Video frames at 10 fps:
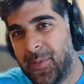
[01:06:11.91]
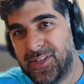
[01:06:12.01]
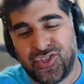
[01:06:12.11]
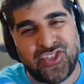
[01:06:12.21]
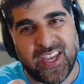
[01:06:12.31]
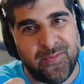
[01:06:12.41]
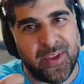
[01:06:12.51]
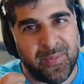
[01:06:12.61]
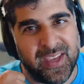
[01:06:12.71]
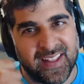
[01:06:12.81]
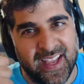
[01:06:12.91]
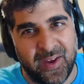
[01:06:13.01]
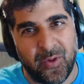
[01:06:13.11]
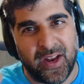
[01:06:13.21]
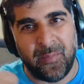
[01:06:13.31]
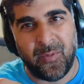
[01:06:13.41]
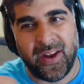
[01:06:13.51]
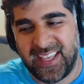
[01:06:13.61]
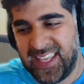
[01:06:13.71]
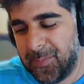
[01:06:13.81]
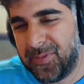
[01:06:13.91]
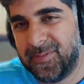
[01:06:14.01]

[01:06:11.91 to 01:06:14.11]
much it's saving me and like what i what i keep